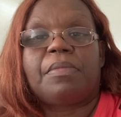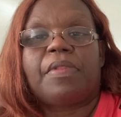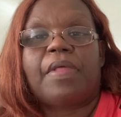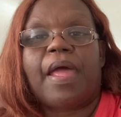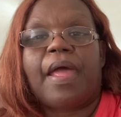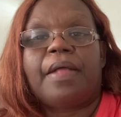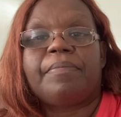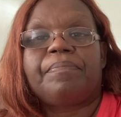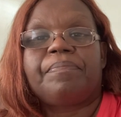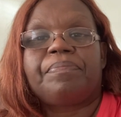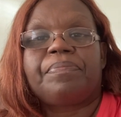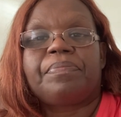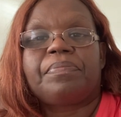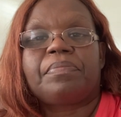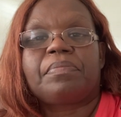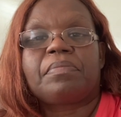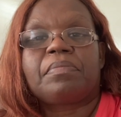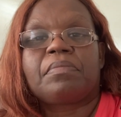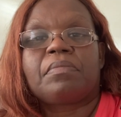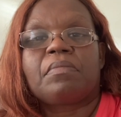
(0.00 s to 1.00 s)
of that.
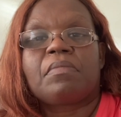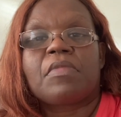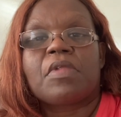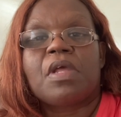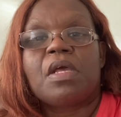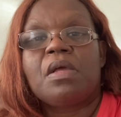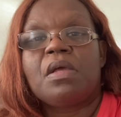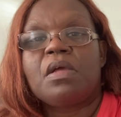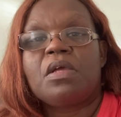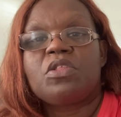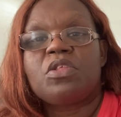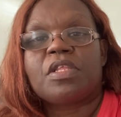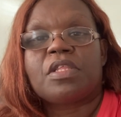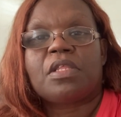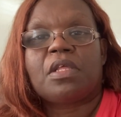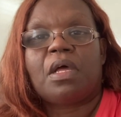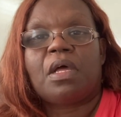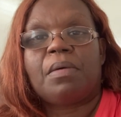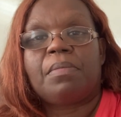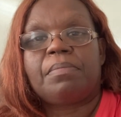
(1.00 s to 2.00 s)
Just
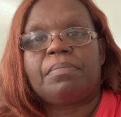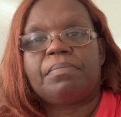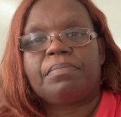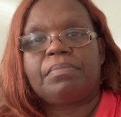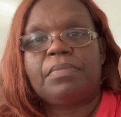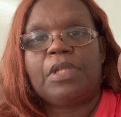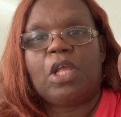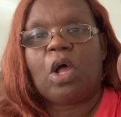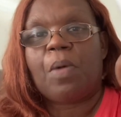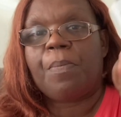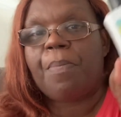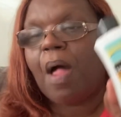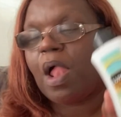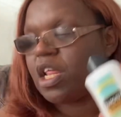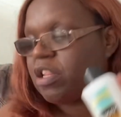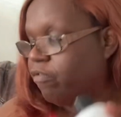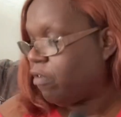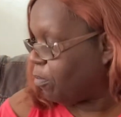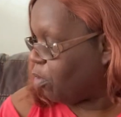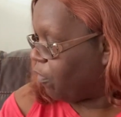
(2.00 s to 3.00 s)
some nail
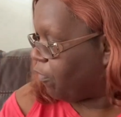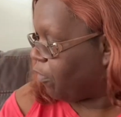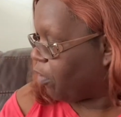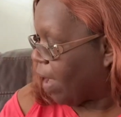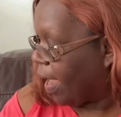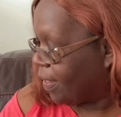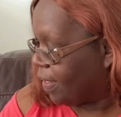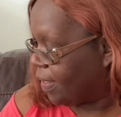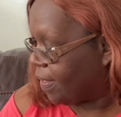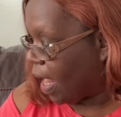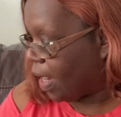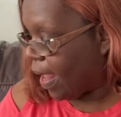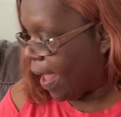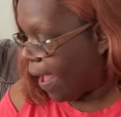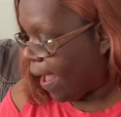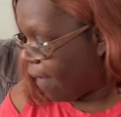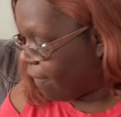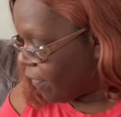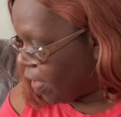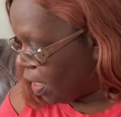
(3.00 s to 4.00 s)
polish remover. I did not
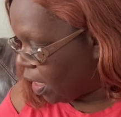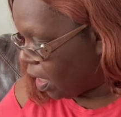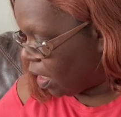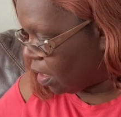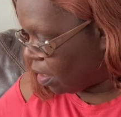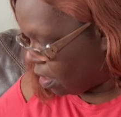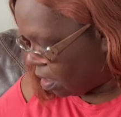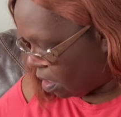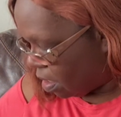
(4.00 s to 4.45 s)
have any